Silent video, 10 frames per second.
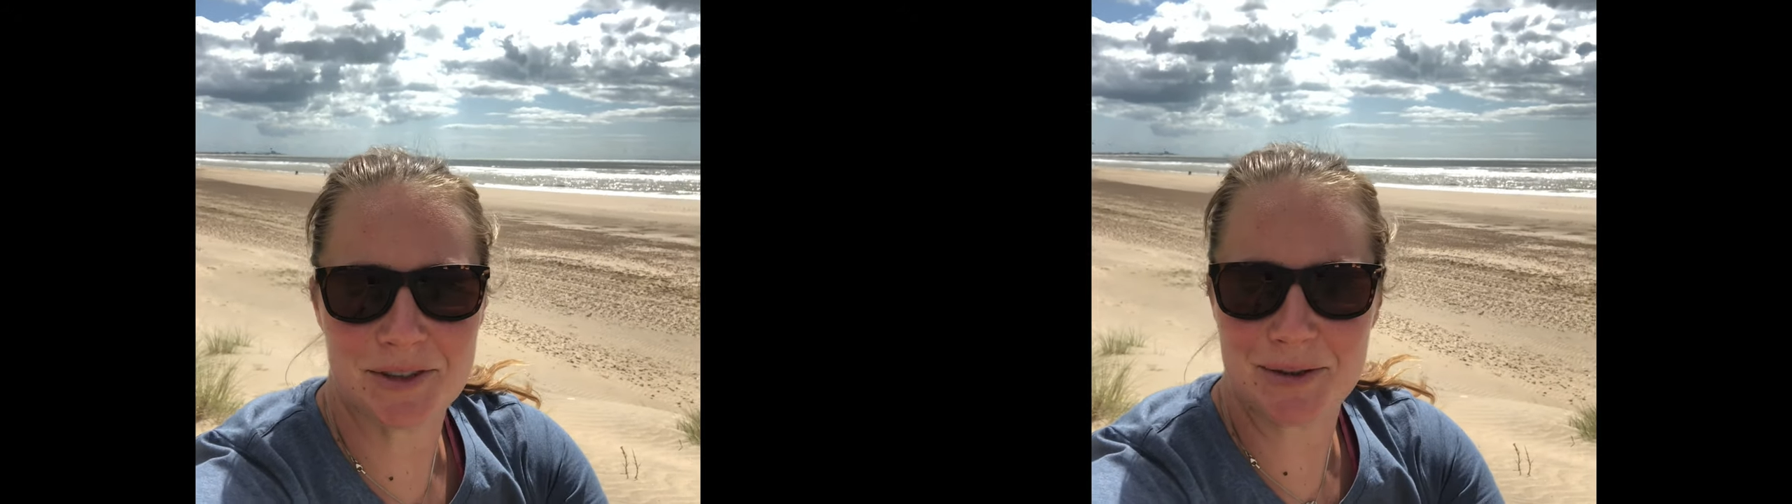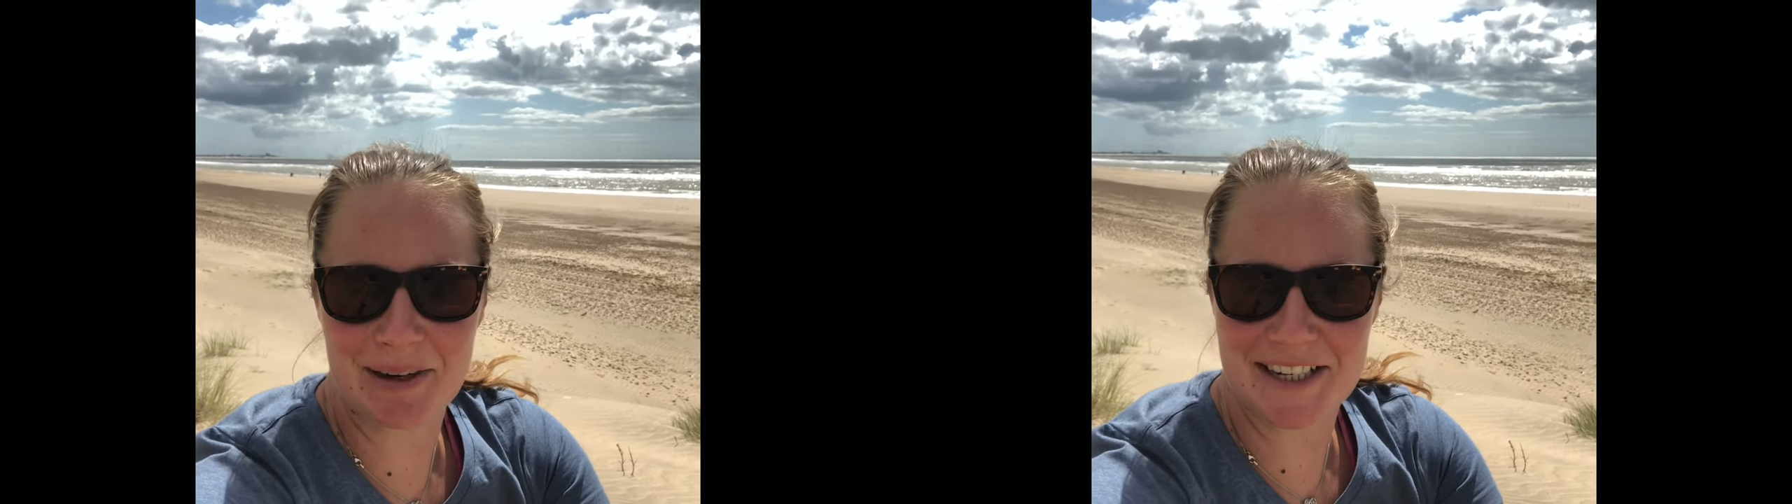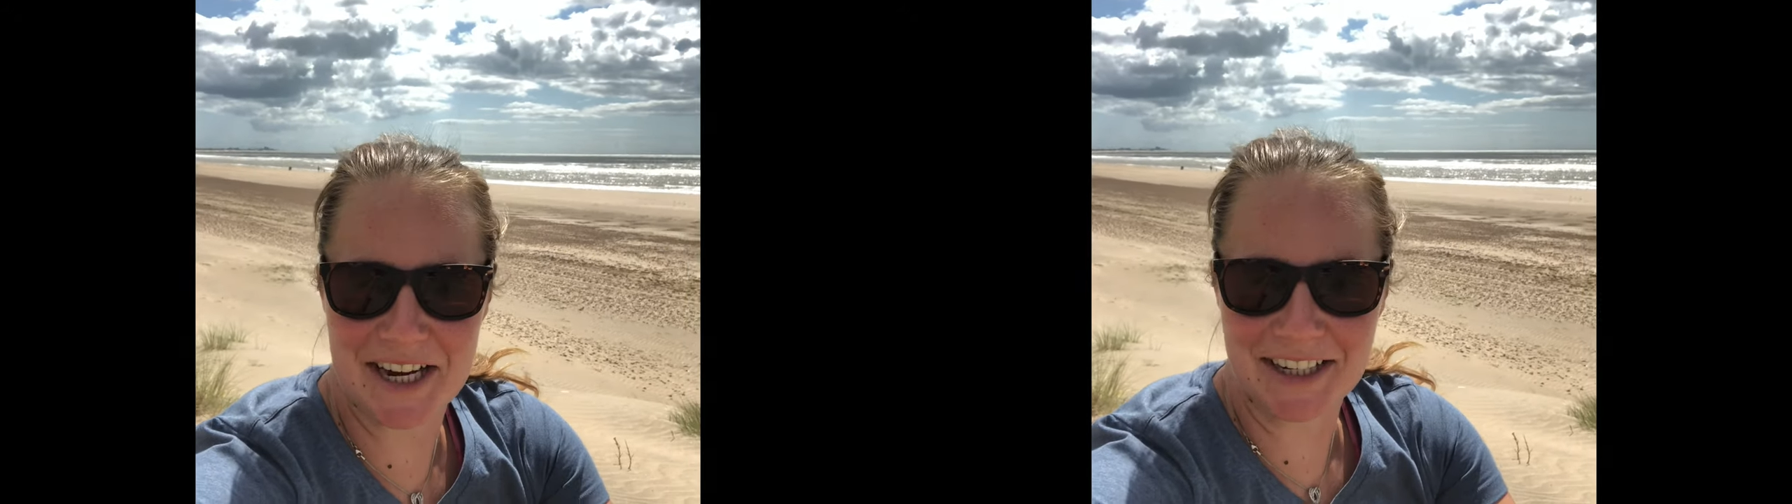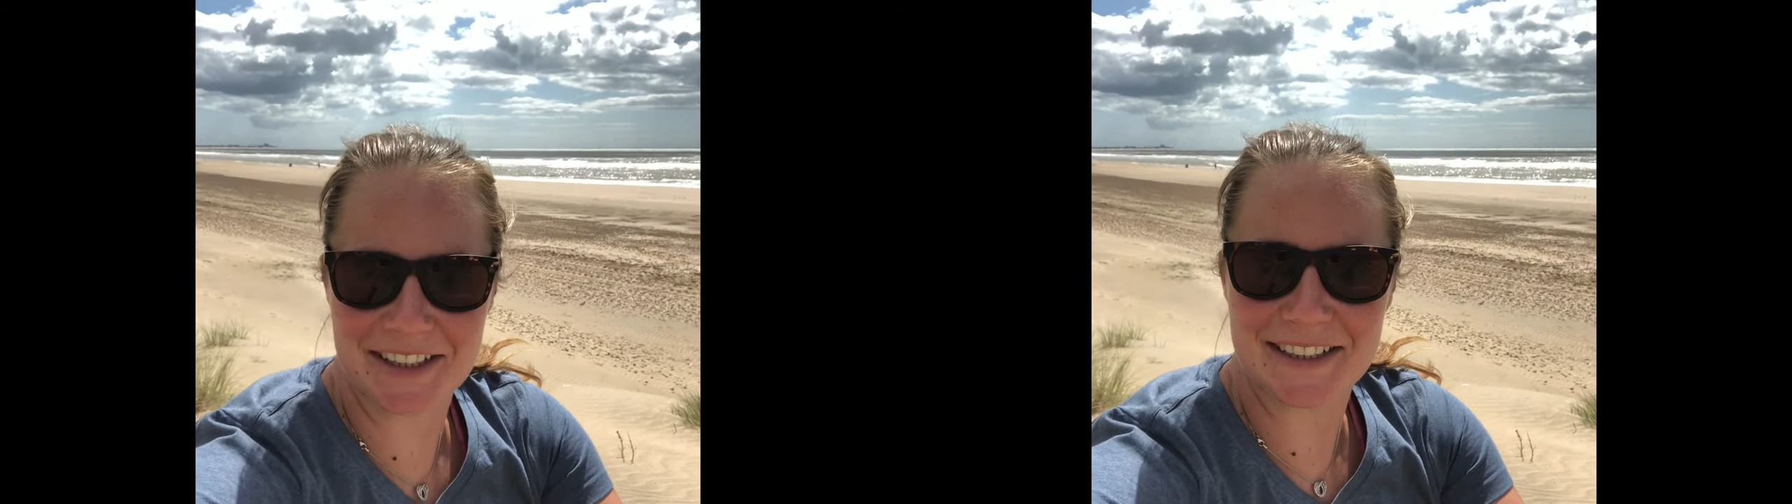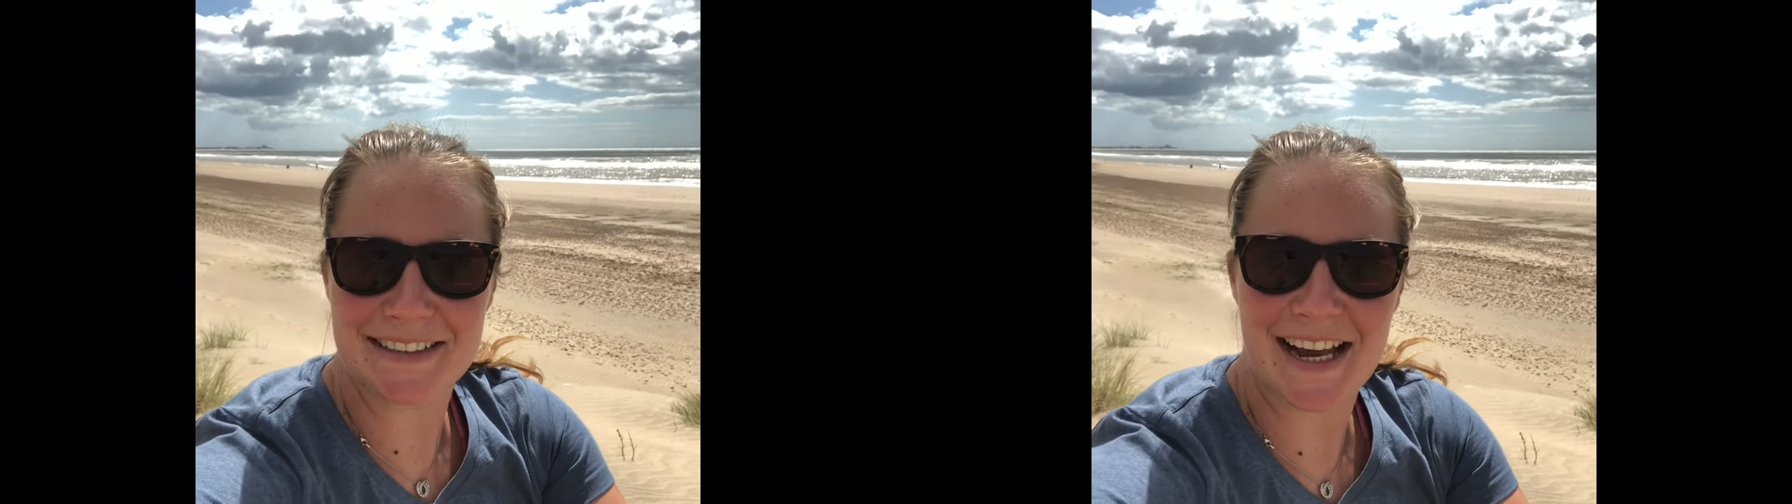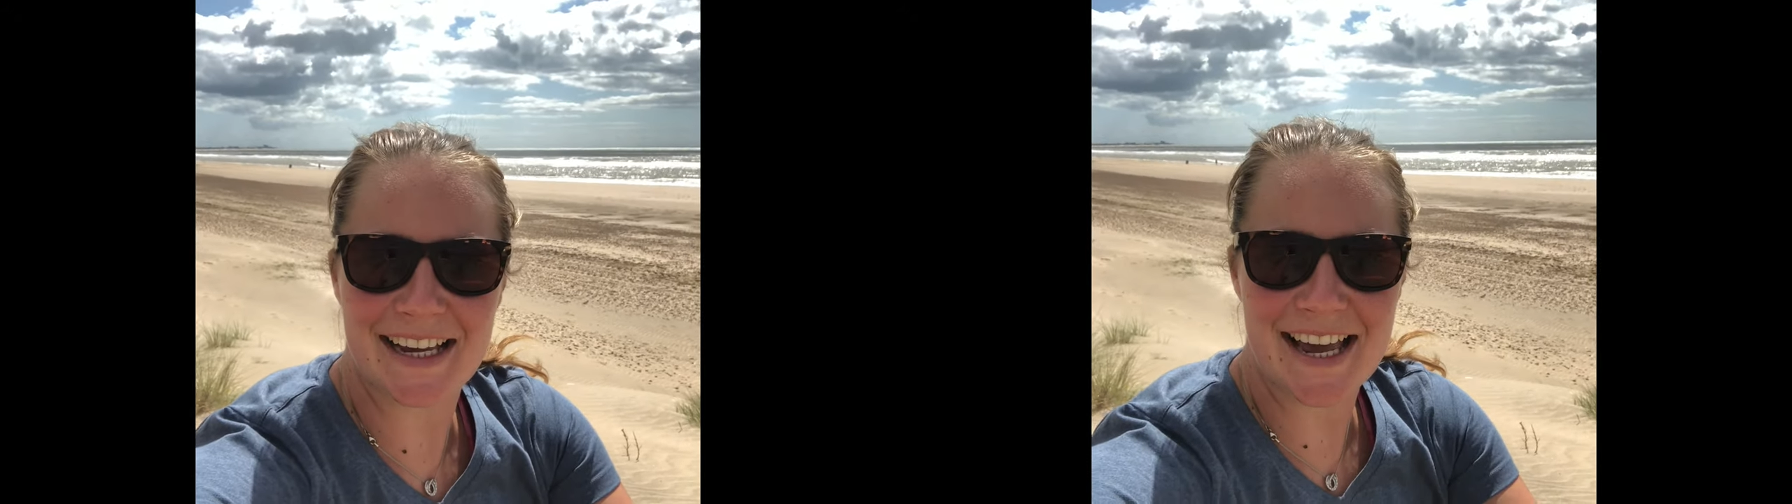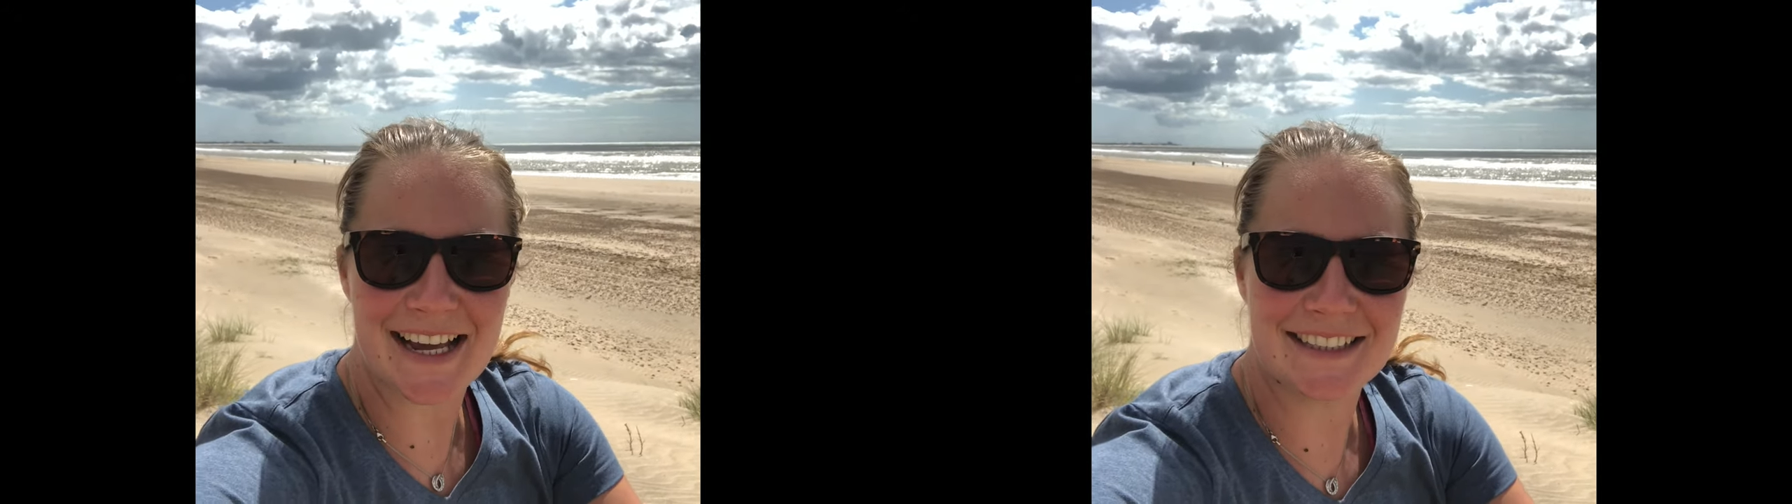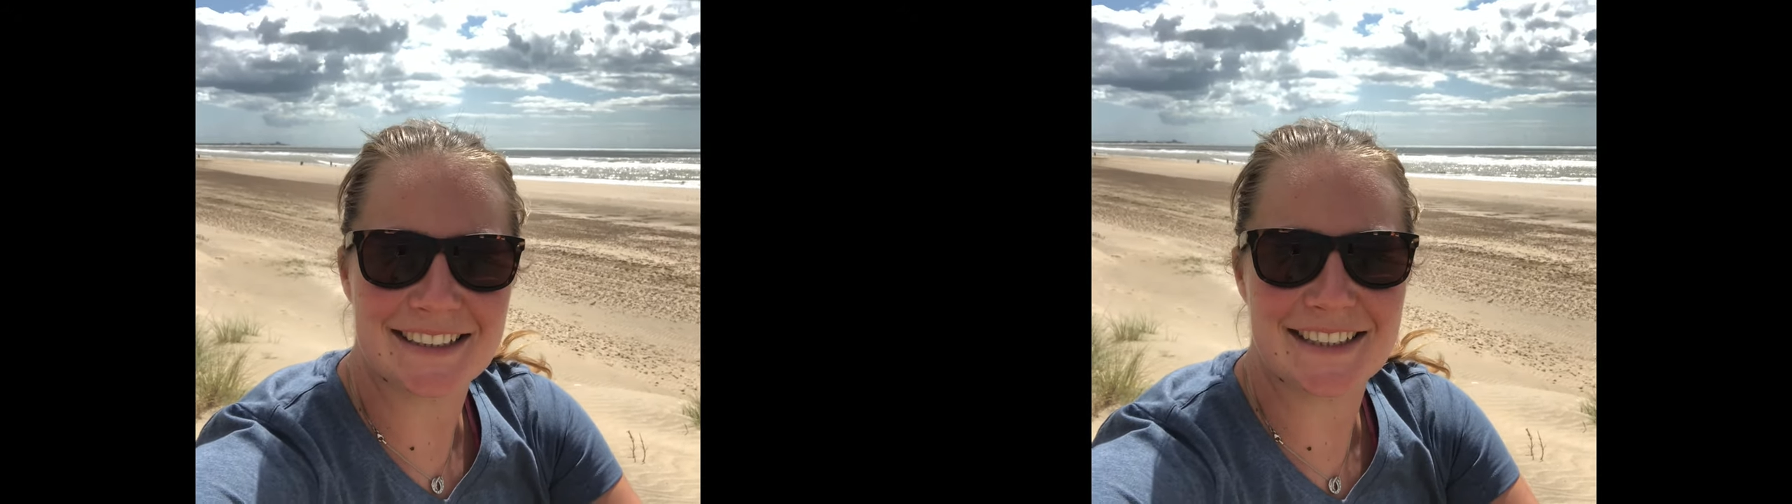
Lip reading: to my channel, I guess.